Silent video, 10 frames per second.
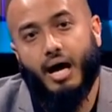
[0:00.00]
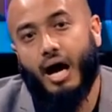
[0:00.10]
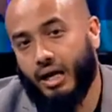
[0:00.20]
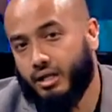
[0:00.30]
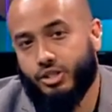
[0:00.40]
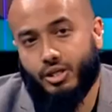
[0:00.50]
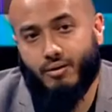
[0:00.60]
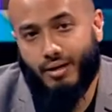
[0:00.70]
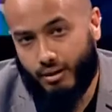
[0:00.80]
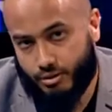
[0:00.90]
Al
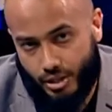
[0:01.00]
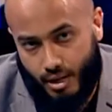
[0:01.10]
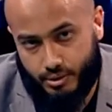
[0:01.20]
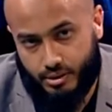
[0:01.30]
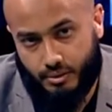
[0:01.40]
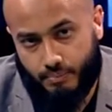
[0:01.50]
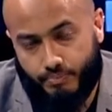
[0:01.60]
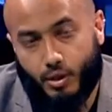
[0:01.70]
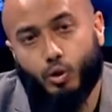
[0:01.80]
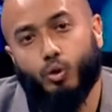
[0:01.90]
Ishara are a charity
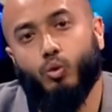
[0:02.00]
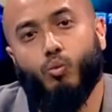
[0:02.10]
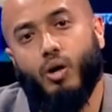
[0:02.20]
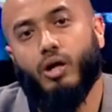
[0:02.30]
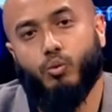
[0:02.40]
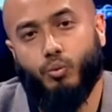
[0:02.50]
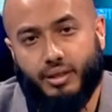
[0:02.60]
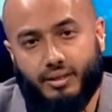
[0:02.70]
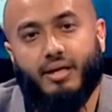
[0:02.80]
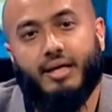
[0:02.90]
who work
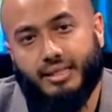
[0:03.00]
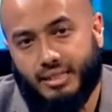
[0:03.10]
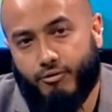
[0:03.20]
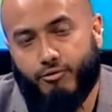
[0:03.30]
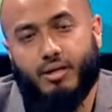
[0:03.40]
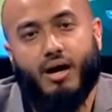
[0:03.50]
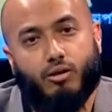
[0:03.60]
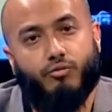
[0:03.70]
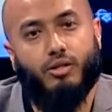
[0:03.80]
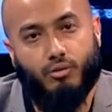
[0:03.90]
with deaf and hard
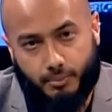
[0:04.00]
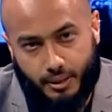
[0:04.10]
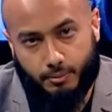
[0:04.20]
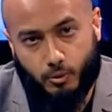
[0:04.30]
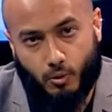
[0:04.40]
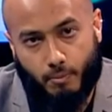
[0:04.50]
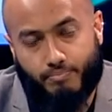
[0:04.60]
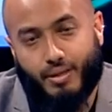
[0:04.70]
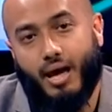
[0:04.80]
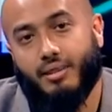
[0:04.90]
of hearing people,
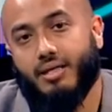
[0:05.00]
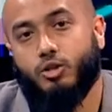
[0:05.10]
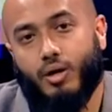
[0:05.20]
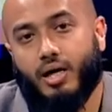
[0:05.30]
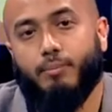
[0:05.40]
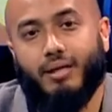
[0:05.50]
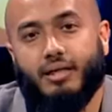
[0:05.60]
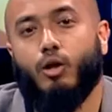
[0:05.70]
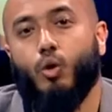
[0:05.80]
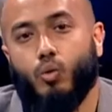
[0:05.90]
and they try and
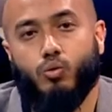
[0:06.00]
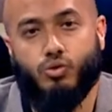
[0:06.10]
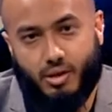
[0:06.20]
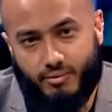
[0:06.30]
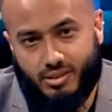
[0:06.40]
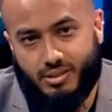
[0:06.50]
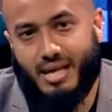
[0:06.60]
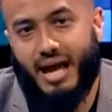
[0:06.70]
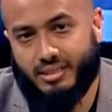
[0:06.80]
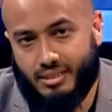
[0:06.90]
make local services
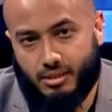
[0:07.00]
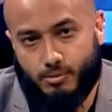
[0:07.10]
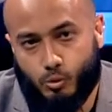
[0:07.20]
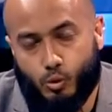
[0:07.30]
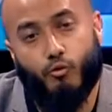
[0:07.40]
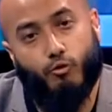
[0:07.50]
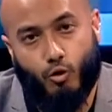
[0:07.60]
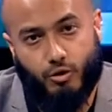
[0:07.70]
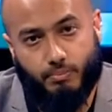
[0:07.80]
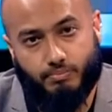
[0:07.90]
accessible for
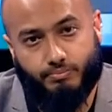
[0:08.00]
them.